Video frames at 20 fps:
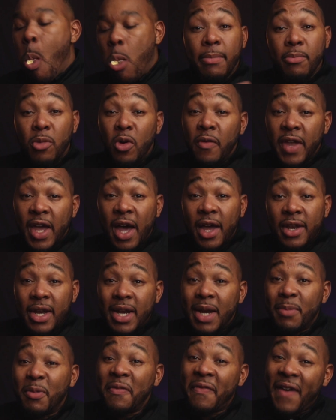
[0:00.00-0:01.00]
Moving on to
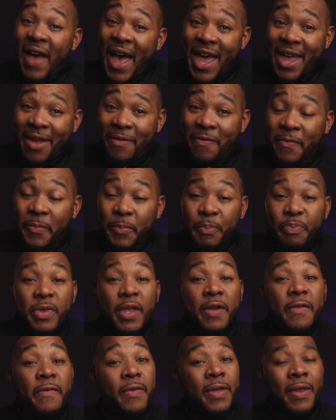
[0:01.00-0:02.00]
number 5.
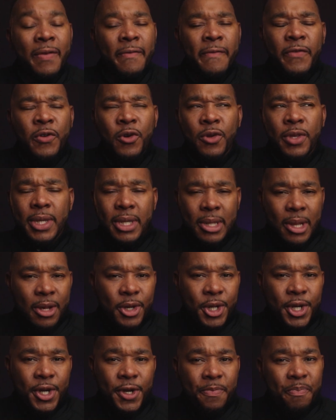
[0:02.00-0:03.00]
In full
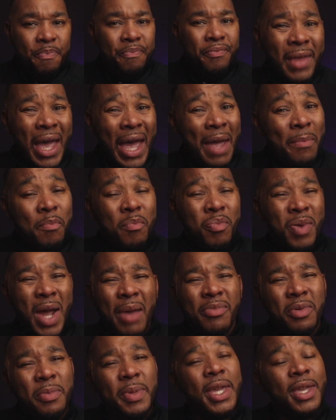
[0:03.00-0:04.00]
disclosure, I
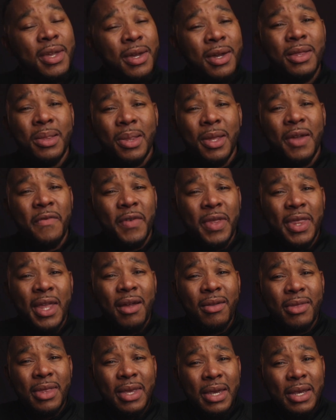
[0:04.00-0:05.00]
probably could live
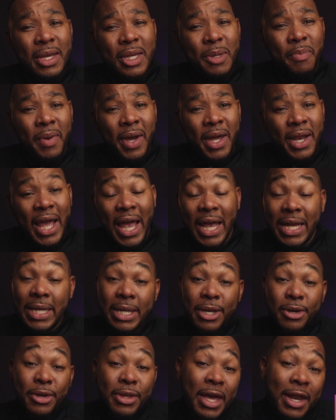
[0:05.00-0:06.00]
without these, but I
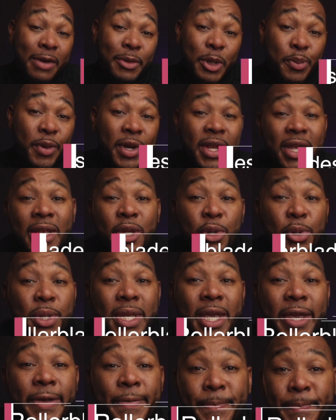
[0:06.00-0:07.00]
still thought it was pretty
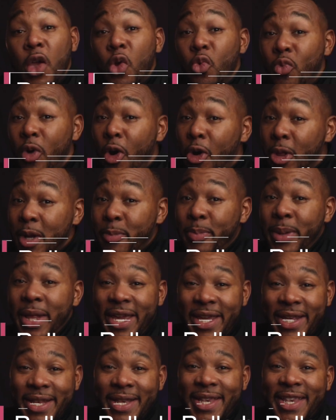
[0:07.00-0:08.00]
interesting.
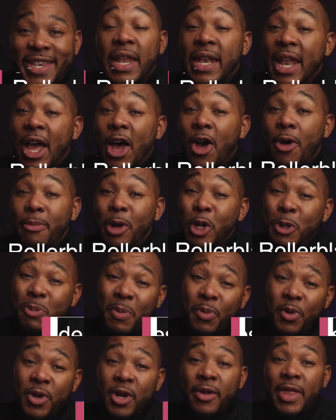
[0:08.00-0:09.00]
Rollerblades. Now, most
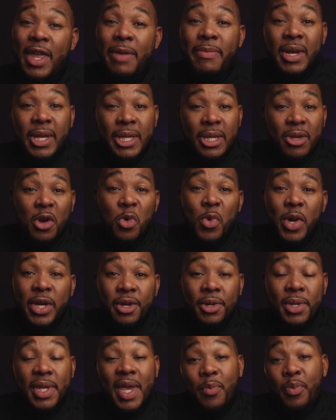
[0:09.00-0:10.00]
people know that Minnesota
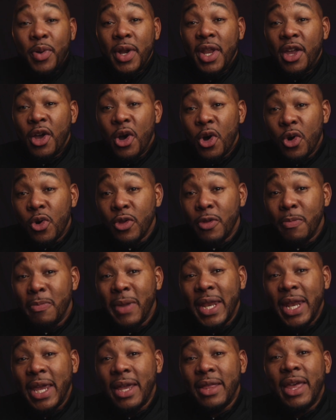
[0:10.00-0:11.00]
winters get pretty cold,
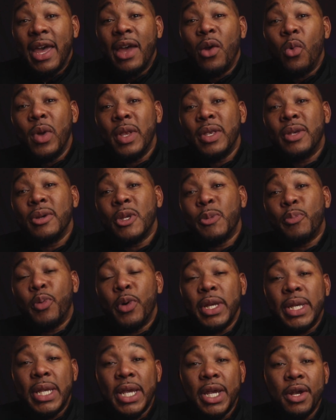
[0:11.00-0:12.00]
meaning that winter
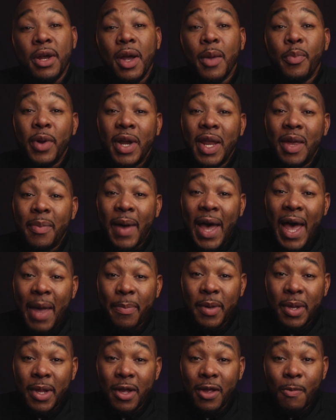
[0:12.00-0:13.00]
sports here are pretty
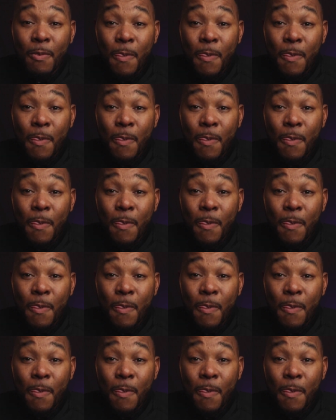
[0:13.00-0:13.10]
popular,